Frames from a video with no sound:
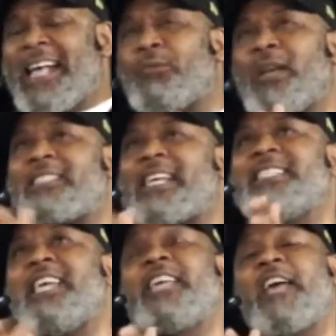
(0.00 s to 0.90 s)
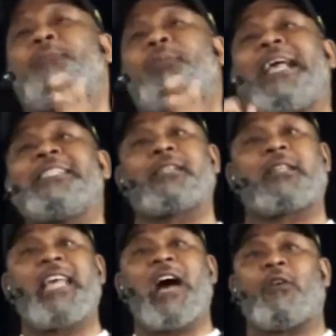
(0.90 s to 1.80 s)
when it says neither give place to the
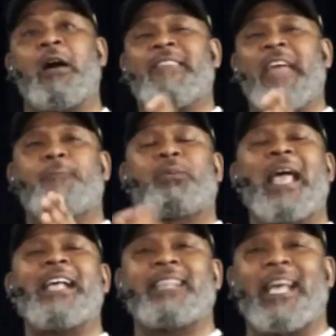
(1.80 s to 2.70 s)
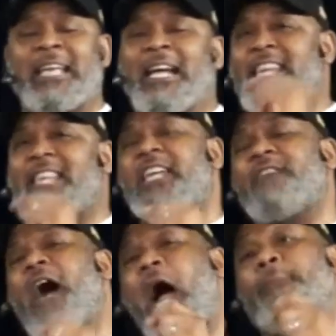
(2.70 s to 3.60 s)
devil, that place is neither
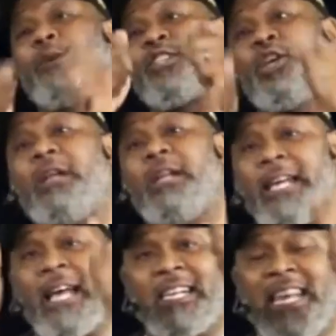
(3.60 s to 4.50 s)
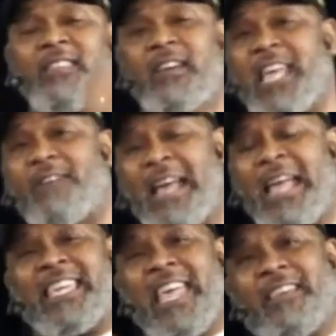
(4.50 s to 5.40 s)
give opportunity, neither
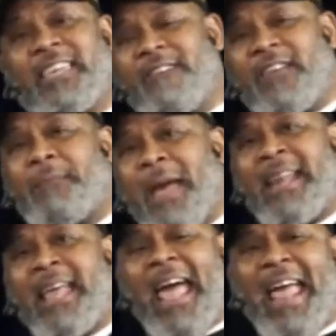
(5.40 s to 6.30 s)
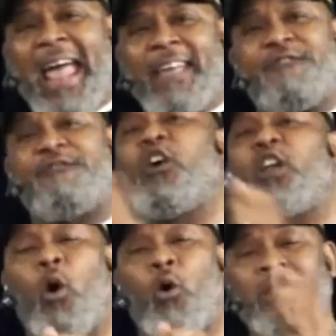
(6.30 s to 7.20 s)
give him a
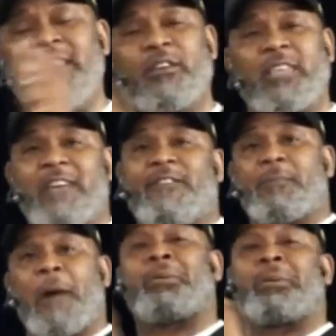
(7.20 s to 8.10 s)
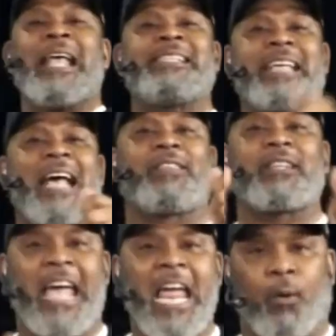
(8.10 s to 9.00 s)
foothold, neither give him a place at the
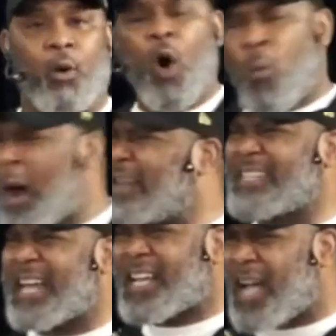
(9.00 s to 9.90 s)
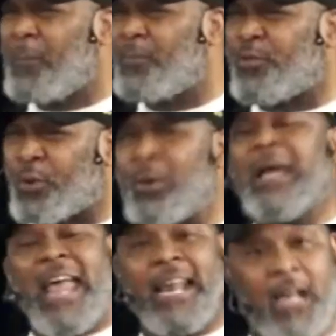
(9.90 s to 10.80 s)
table. Where does that come through?
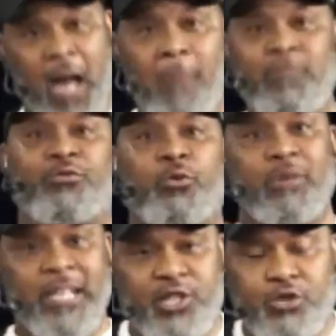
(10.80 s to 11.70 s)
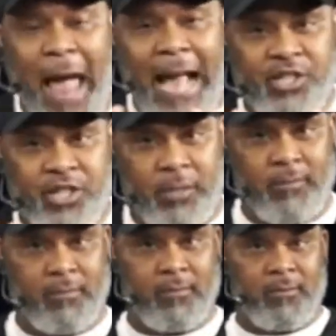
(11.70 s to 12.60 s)
It comes through distraction.
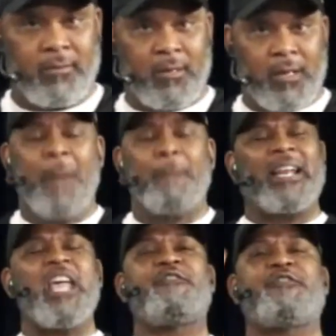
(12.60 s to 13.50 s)
But if